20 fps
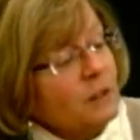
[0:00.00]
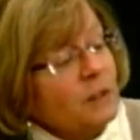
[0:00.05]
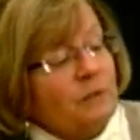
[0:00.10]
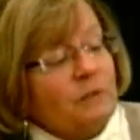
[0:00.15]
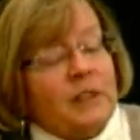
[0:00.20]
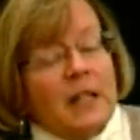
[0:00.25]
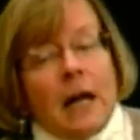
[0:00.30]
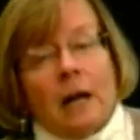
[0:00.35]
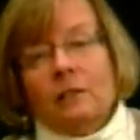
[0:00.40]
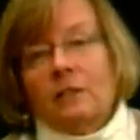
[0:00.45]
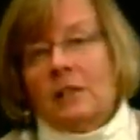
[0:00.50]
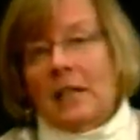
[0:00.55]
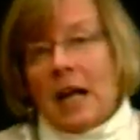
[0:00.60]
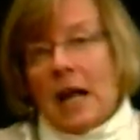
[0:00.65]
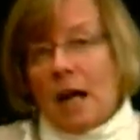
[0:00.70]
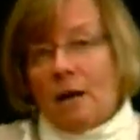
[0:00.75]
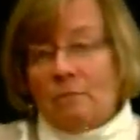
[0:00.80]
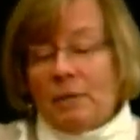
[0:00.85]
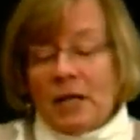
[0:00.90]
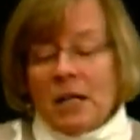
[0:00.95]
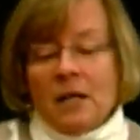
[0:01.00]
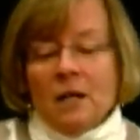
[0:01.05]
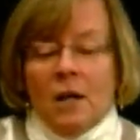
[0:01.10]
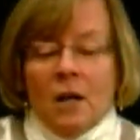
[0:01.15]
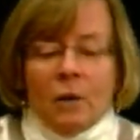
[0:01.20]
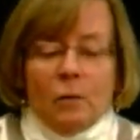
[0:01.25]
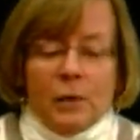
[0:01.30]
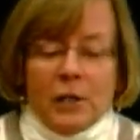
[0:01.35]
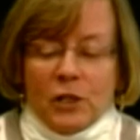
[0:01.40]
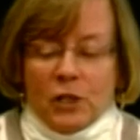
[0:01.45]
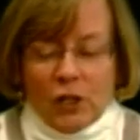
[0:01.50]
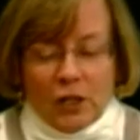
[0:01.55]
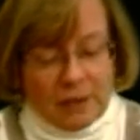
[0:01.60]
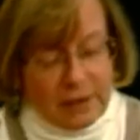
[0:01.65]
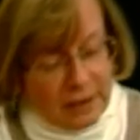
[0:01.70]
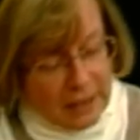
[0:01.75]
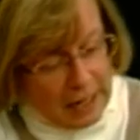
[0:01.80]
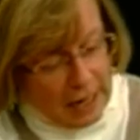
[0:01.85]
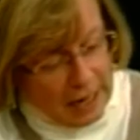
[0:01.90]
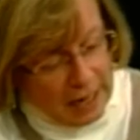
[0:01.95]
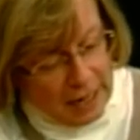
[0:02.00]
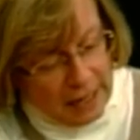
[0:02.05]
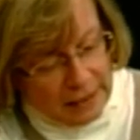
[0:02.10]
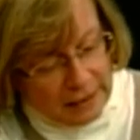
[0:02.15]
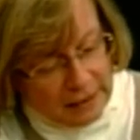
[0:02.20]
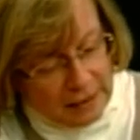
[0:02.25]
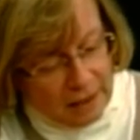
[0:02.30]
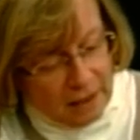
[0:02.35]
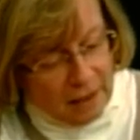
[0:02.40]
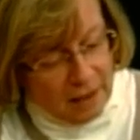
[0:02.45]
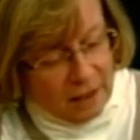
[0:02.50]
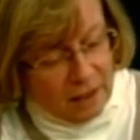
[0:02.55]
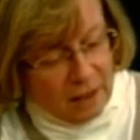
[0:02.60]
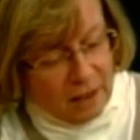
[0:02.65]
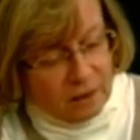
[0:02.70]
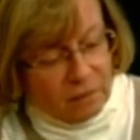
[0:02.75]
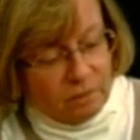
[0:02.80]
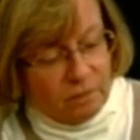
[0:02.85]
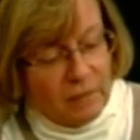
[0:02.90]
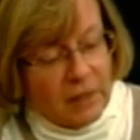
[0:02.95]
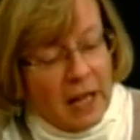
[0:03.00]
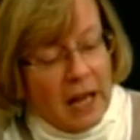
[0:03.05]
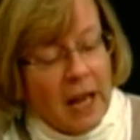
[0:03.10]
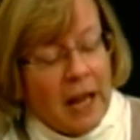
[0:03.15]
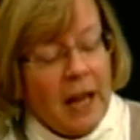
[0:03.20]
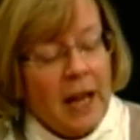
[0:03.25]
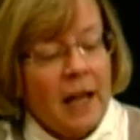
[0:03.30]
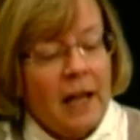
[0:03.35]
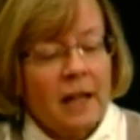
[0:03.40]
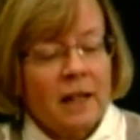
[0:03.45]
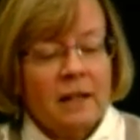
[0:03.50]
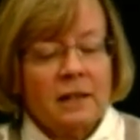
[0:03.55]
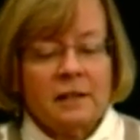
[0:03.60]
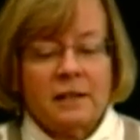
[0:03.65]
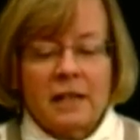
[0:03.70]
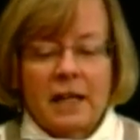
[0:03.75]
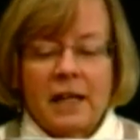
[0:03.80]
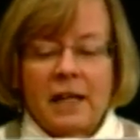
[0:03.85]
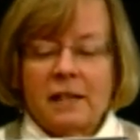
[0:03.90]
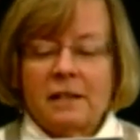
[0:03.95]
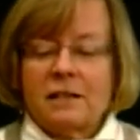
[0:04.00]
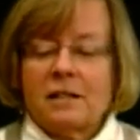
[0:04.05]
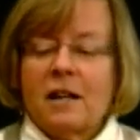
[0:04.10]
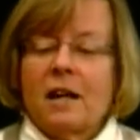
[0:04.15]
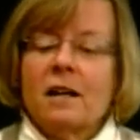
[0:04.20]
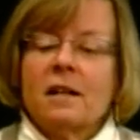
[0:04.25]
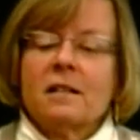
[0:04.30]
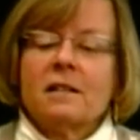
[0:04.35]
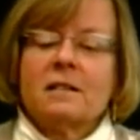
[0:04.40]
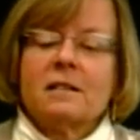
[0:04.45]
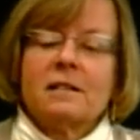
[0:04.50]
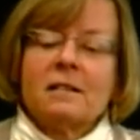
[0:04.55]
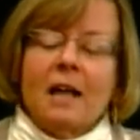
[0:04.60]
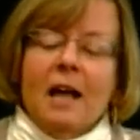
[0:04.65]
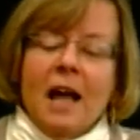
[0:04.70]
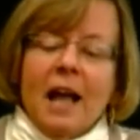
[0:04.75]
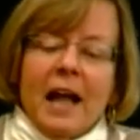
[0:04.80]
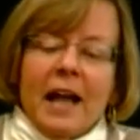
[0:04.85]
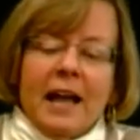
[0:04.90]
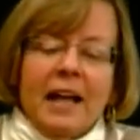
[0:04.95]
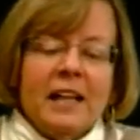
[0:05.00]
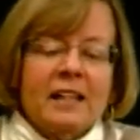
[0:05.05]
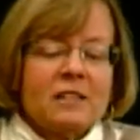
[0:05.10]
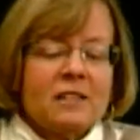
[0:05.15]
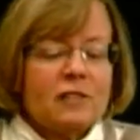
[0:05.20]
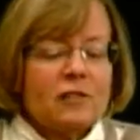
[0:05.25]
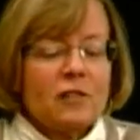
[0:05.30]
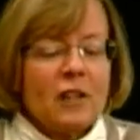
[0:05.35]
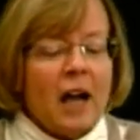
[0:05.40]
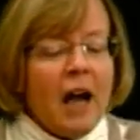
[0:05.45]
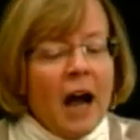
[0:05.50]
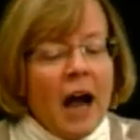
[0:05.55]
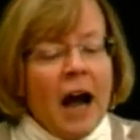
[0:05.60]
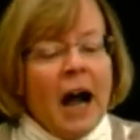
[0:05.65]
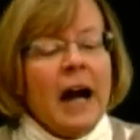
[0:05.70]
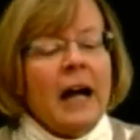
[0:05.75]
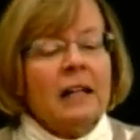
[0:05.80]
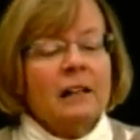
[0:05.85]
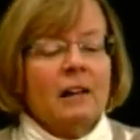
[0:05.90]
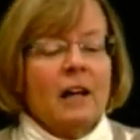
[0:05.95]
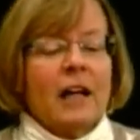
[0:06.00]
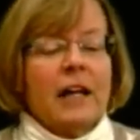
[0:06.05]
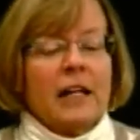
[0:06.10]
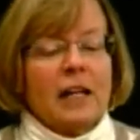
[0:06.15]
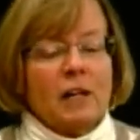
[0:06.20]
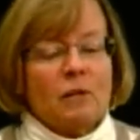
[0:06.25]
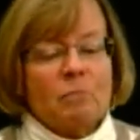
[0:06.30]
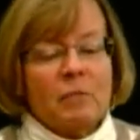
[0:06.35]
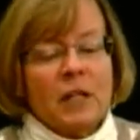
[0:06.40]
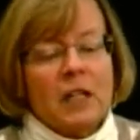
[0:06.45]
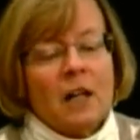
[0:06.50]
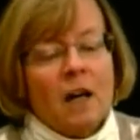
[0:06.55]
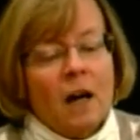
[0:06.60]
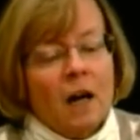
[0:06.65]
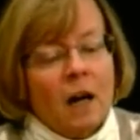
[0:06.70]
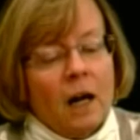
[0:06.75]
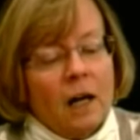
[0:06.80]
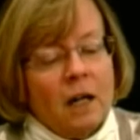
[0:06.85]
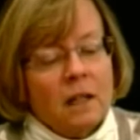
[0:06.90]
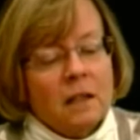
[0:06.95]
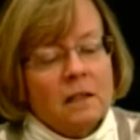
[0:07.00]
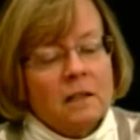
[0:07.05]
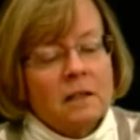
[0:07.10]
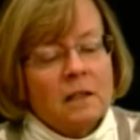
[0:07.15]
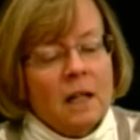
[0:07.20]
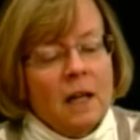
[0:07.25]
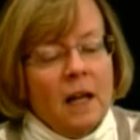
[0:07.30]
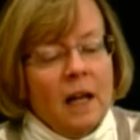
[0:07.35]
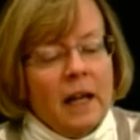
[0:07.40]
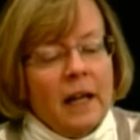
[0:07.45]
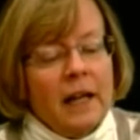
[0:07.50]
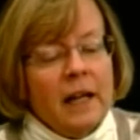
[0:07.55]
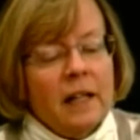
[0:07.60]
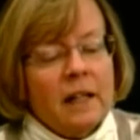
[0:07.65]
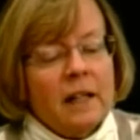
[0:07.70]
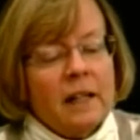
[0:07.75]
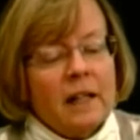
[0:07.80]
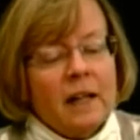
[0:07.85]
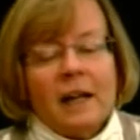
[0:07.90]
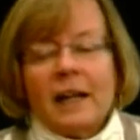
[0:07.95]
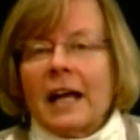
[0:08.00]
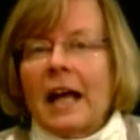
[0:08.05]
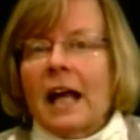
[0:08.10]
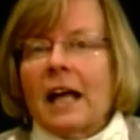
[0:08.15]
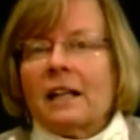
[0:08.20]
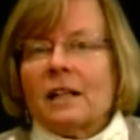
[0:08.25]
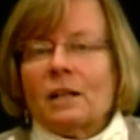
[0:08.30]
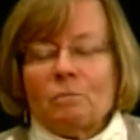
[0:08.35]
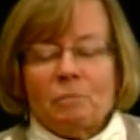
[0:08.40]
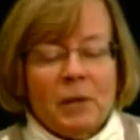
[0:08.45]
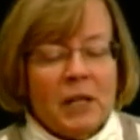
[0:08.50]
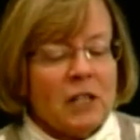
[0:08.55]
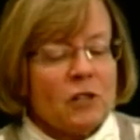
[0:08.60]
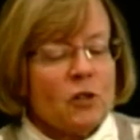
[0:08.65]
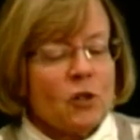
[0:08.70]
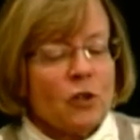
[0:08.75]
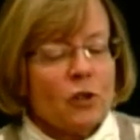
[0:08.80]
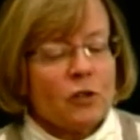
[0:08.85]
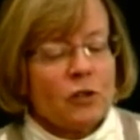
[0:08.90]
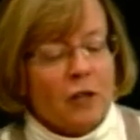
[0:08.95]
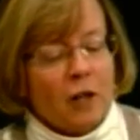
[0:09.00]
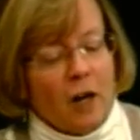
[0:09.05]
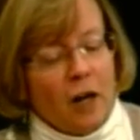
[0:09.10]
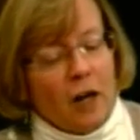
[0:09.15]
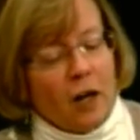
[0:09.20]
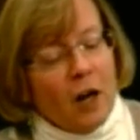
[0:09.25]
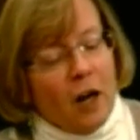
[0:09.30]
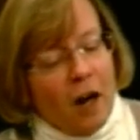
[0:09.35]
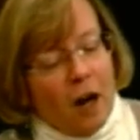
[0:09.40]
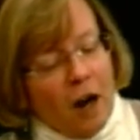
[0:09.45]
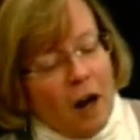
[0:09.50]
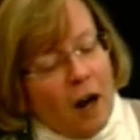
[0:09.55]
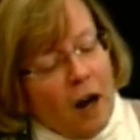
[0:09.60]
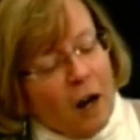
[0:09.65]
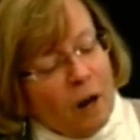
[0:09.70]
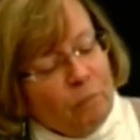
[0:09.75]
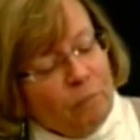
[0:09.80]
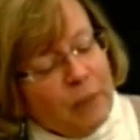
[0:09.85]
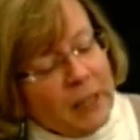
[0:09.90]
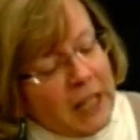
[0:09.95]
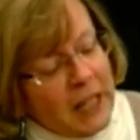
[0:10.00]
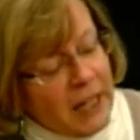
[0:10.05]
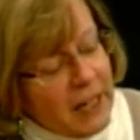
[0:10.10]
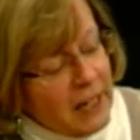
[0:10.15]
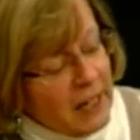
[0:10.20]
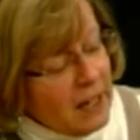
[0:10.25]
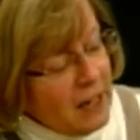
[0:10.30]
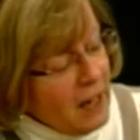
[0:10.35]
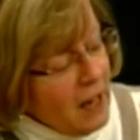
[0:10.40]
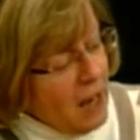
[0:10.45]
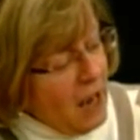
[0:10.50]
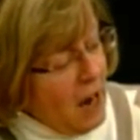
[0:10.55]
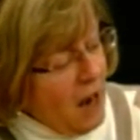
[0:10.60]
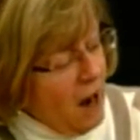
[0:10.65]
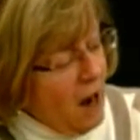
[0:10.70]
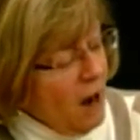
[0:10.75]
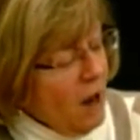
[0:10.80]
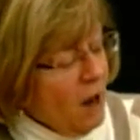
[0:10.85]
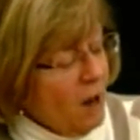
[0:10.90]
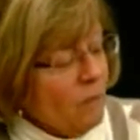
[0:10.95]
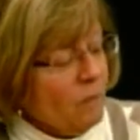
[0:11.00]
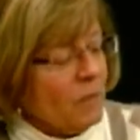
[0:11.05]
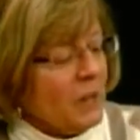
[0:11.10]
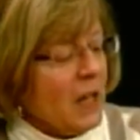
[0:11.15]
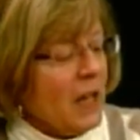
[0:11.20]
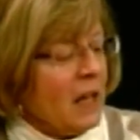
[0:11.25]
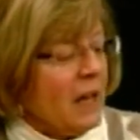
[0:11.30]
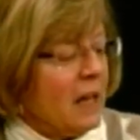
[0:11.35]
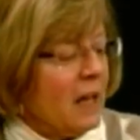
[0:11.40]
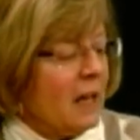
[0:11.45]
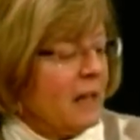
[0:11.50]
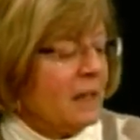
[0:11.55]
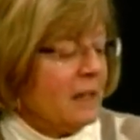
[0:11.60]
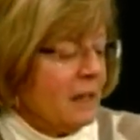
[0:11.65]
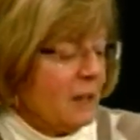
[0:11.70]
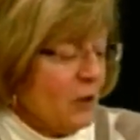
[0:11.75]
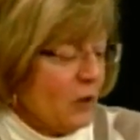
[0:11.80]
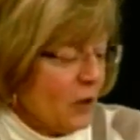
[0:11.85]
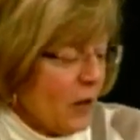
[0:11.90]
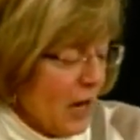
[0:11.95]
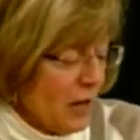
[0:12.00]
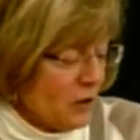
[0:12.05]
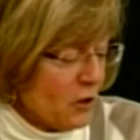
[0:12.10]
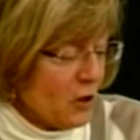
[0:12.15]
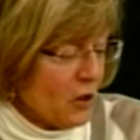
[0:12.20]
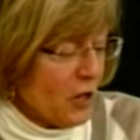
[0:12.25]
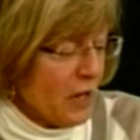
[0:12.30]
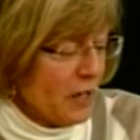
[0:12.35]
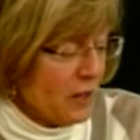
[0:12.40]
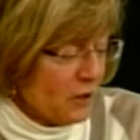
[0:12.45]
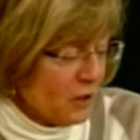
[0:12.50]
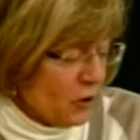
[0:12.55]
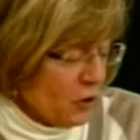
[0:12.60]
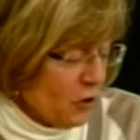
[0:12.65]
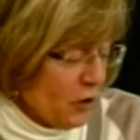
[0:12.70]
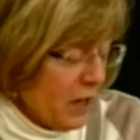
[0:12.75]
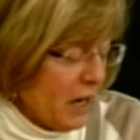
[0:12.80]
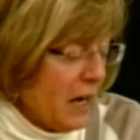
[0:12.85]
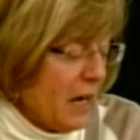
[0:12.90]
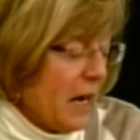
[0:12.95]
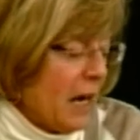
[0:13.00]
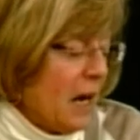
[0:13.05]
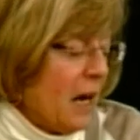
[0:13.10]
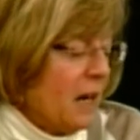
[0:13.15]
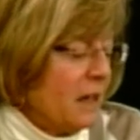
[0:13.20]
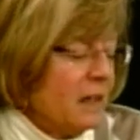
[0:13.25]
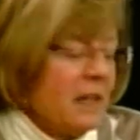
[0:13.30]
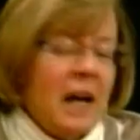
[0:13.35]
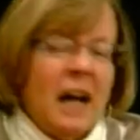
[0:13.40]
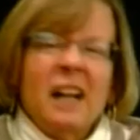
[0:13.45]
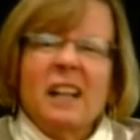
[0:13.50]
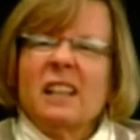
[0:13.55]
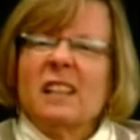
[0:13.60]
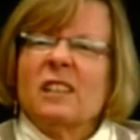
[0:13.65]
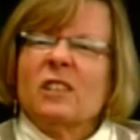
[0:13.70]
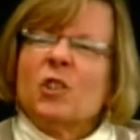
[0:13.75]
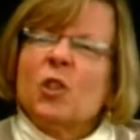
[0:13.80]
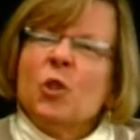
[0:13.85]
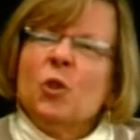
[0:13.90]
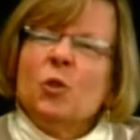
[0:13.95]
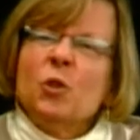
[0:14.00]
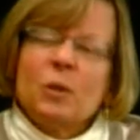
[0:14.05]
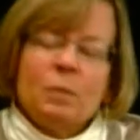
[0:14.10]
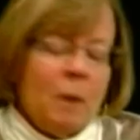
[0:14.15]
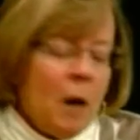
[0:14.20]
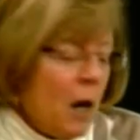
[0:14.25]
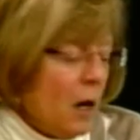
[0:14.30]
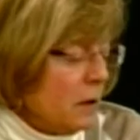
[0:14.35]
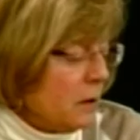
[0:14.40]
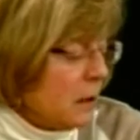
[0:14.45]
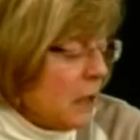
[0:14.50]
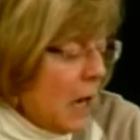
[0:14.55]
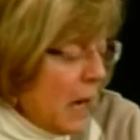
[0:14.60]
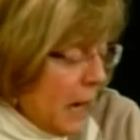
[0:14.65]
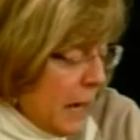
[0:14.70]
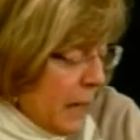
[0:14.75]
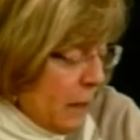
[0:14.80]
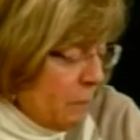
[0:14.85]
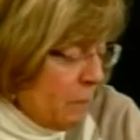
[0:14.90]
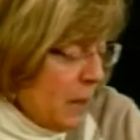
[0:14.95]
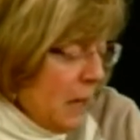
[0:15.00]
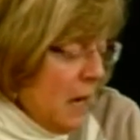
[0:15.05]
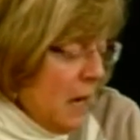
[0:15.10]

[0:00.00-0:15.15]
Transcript: of Downton Abbey we just got, um, and it does, it's, I like it because, it, again, the pictures are, are big um, and you get your history uh, not in too small type.